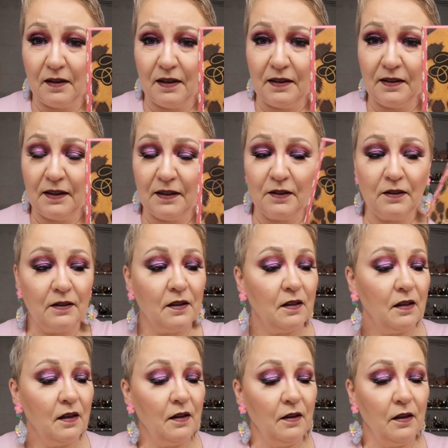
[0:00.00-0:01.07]
This is,
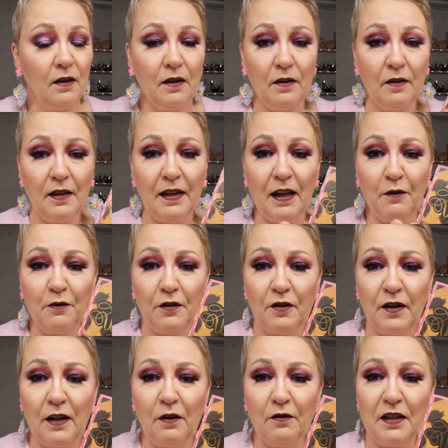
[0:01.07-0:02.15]
they have
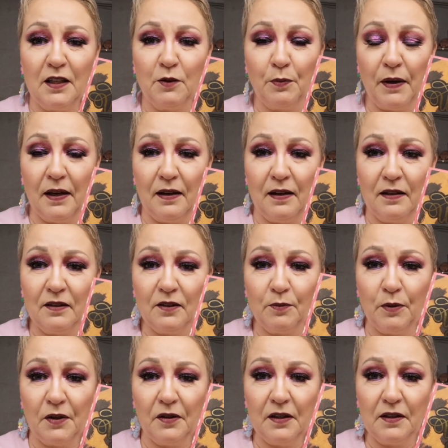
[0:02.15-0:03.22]
3 of these
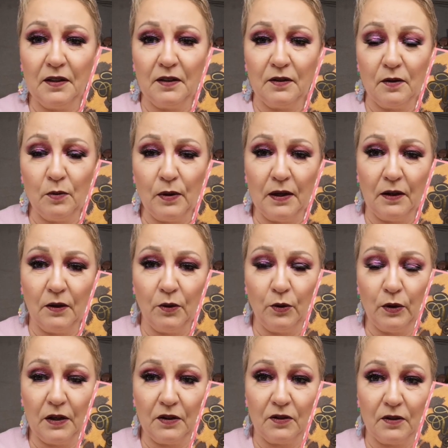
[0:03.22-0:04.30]
palettes, but this is the one
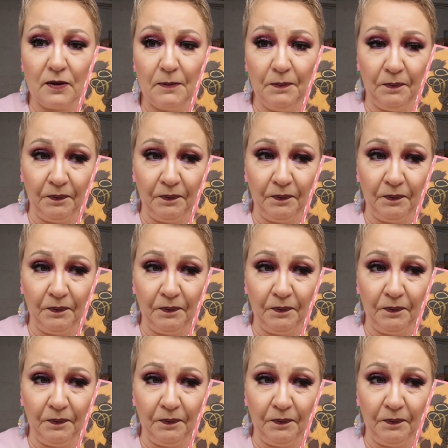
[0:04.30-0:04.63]
who is